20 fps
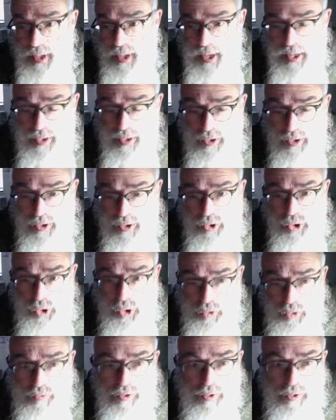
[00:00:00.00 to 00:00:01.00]
And
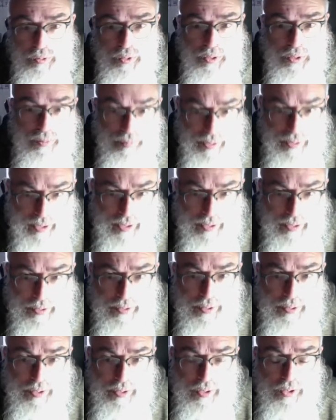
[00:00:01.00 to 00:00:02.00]
Teshuvah will
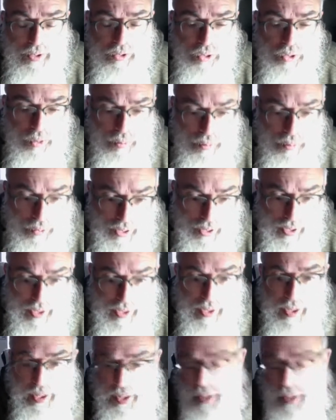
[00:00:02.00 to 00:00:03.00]
mean to
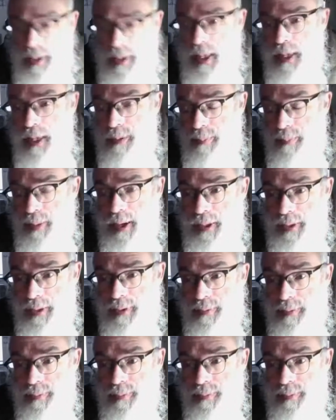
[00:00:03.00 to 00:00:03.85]
bring that back.